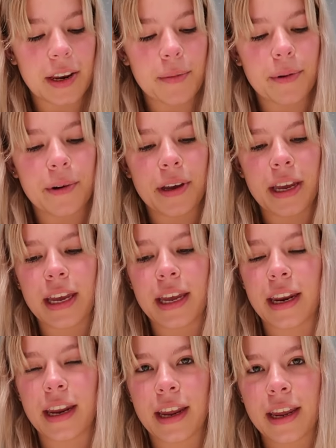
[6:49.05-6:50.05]
you put in
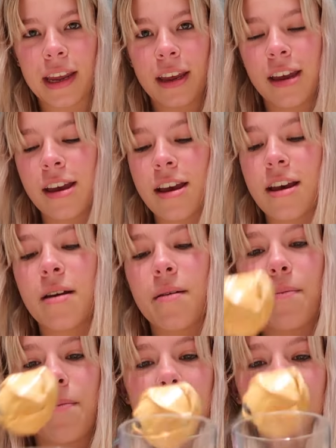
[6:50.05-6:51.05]
a
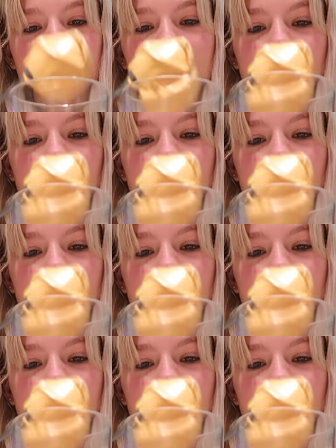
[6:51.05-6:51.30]
bit of